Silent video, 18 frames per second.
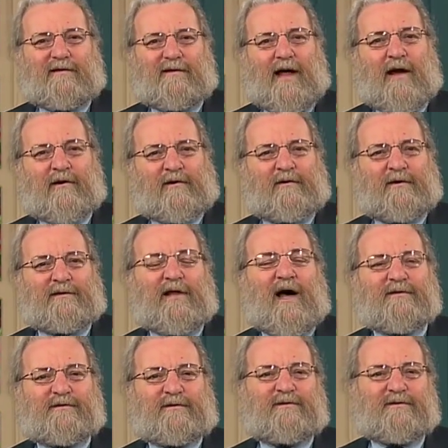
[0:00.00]

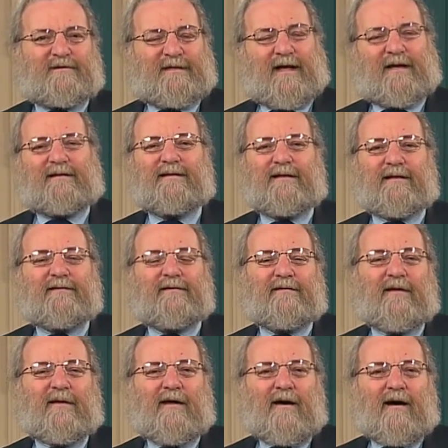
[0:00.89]
archaeological
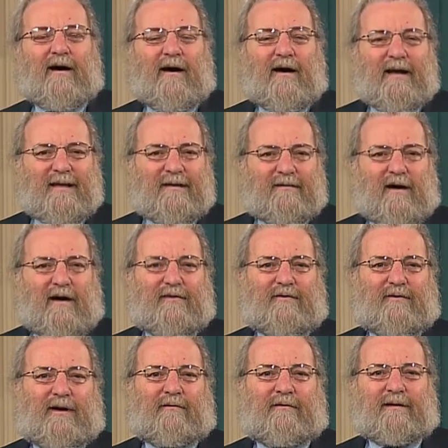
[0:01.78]
techniques in
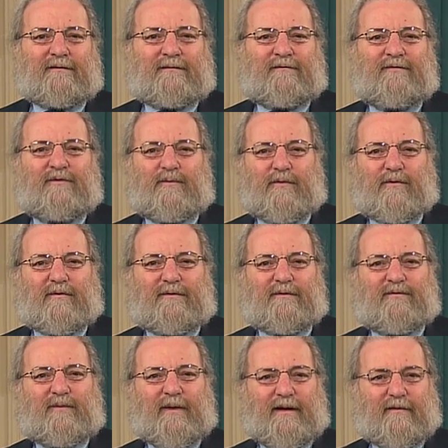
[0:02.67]
other areas of the world
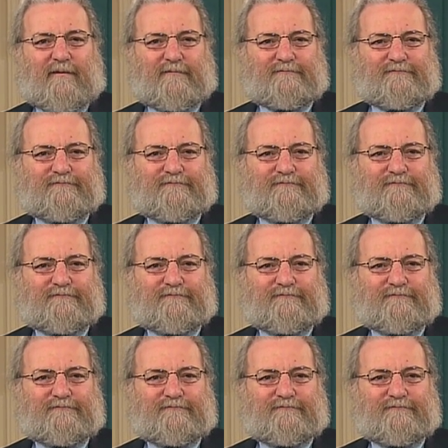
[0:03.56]
as well.